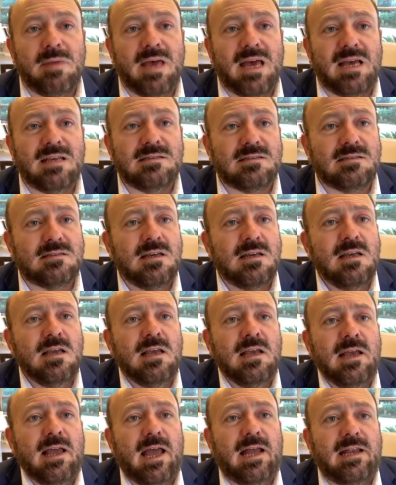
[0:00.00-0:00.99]
mess
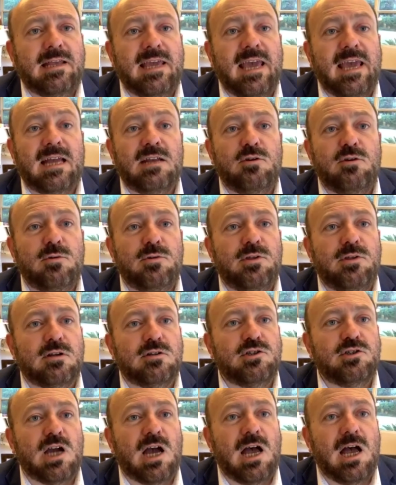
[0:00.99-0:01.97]
and can't do their
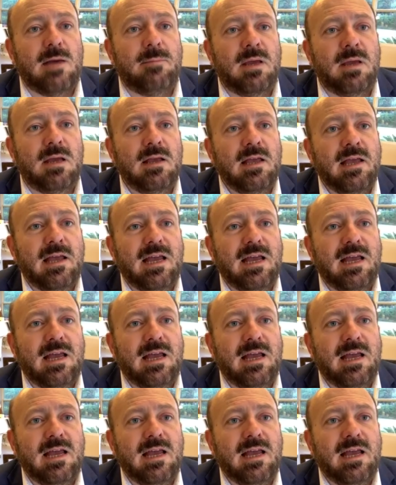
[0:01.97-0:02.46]
job.